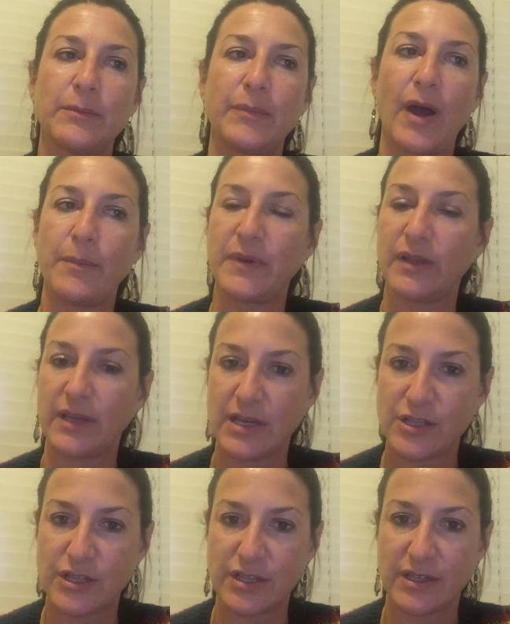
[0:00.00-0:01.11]

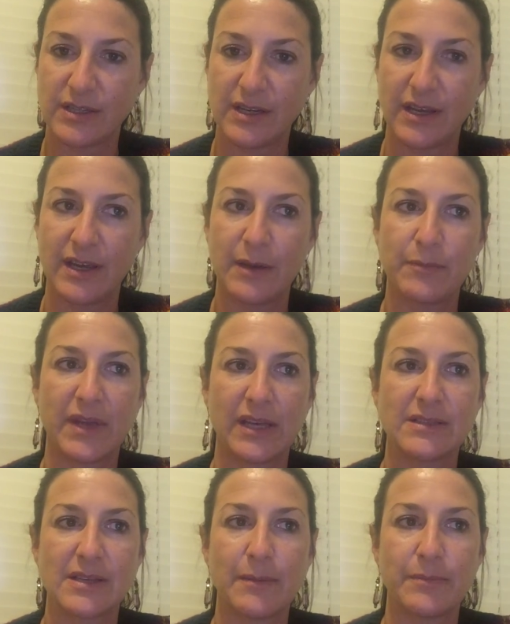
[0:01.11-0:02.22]
population
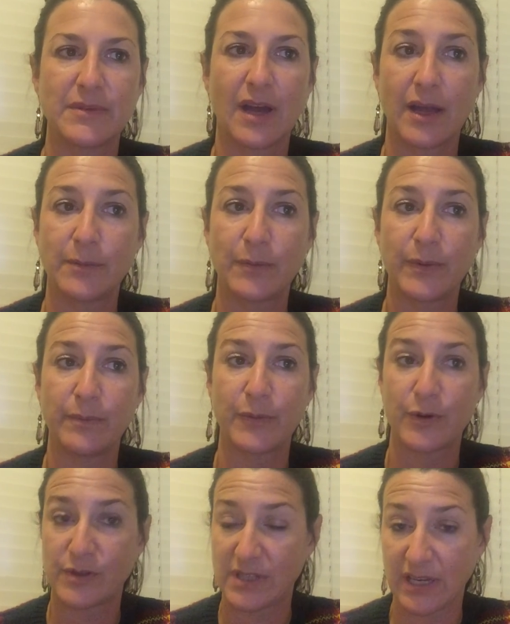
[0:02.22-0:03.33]
makes up
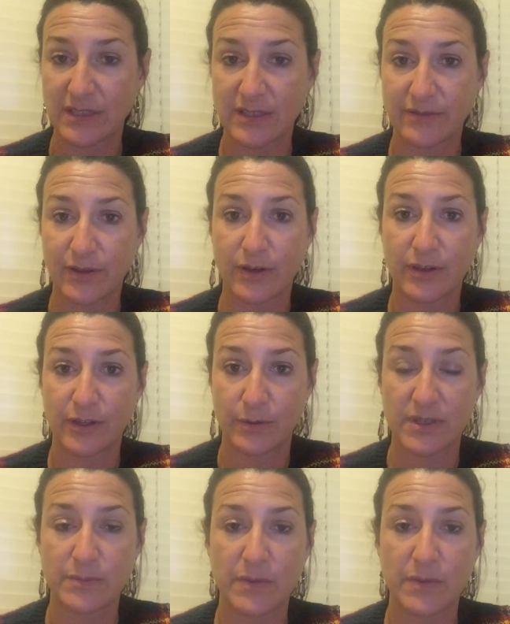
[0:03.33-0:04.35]
9% of our U.S.